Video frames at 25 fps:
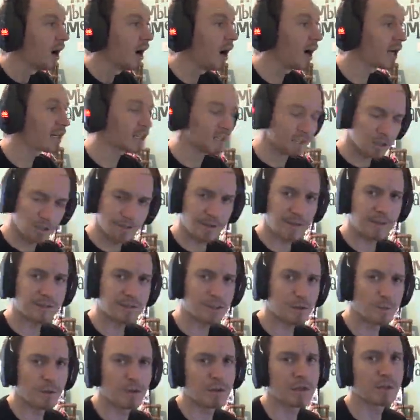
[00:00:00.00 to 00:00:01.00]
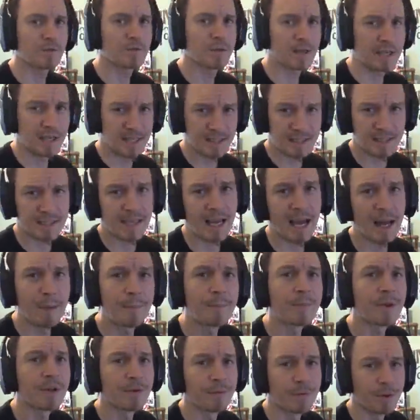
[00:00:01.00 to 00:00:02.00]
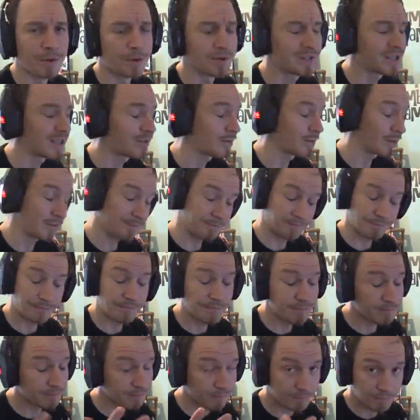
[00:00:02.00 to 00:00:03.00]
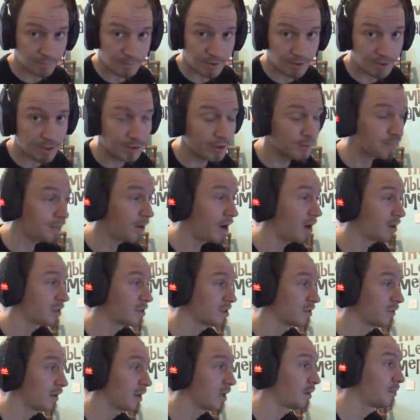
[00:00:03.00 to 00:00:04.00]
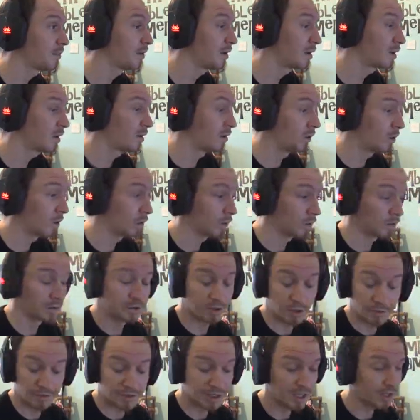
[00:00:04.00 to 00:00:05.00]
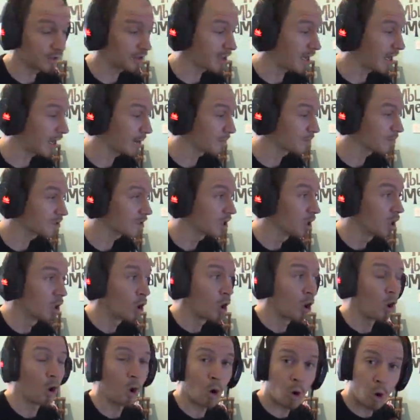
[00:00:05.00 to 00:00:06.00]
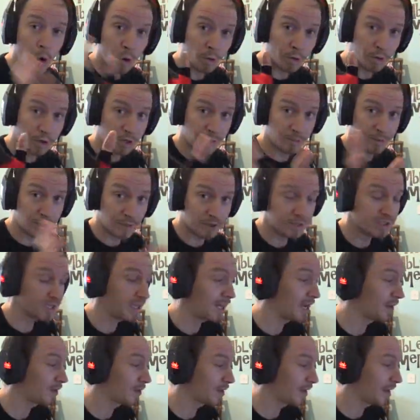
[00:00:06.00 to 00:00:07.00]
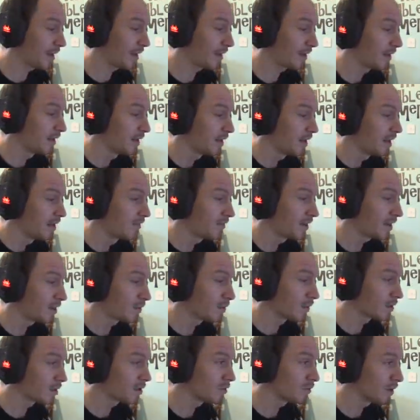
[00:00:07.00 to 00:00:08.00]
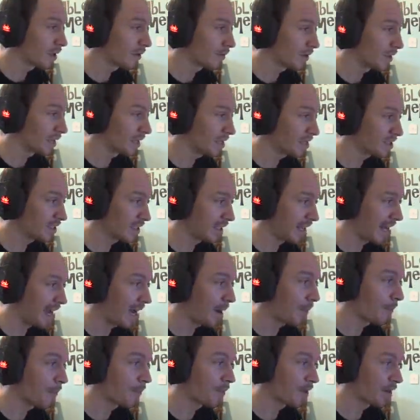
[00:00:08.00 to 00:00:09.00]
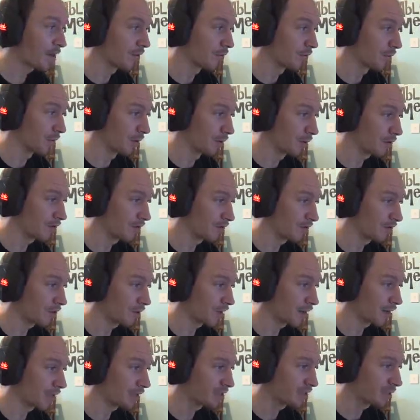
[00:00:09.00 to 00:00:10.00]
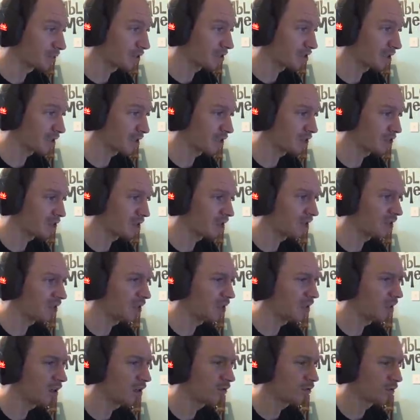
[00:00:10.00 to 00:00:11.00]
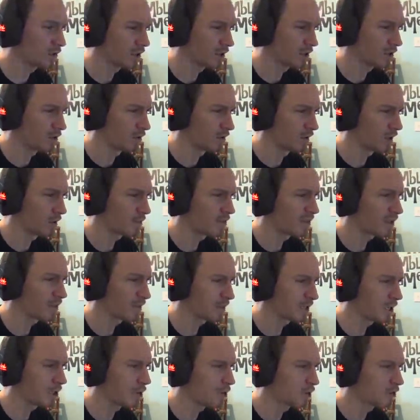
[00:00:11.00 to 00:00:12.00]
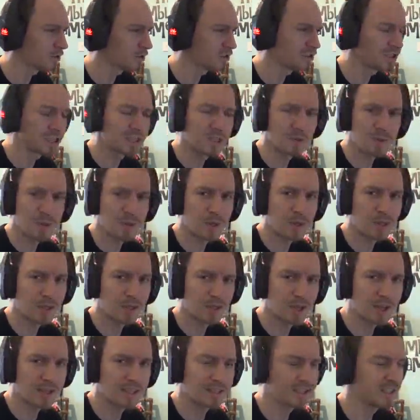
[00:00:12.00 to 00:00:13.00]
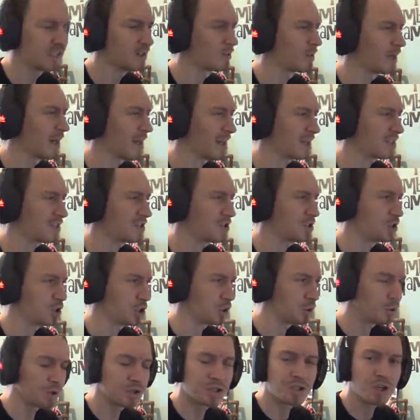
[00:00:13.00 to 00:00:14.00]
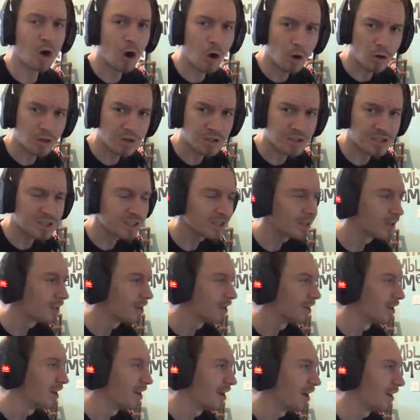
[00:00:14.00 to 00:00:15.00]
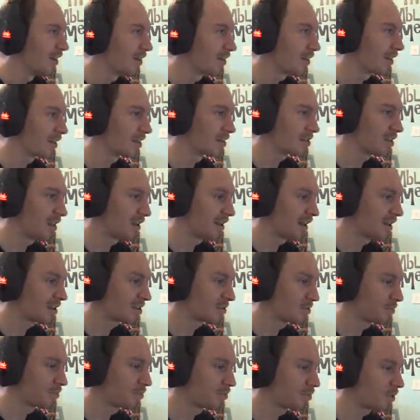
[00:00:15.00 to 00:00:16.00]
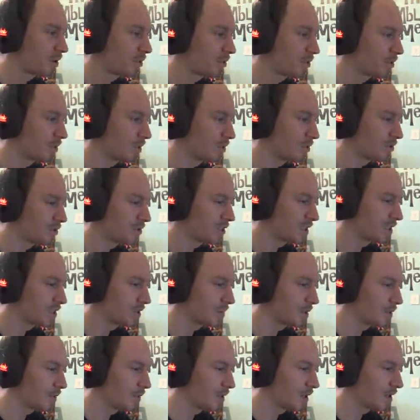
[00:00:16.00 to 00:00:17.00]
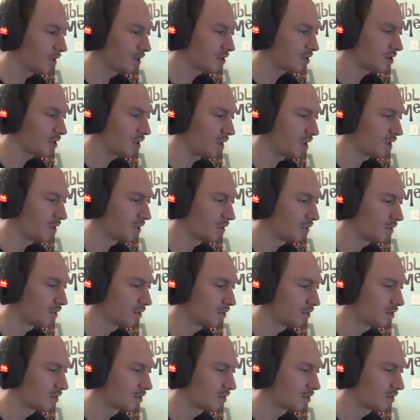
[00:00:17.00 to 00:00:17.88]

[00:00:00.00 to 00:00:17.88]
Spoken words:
I'd love it if someone could release the Cambrian route, either a third-party developer or Dovetail Games or the community out there. If anyone could re-release the Cambrian route for Train Sim, because I used to love running along that, particularly the old GWR 90XX Duke Dogs and things like that, some proper old GWR style.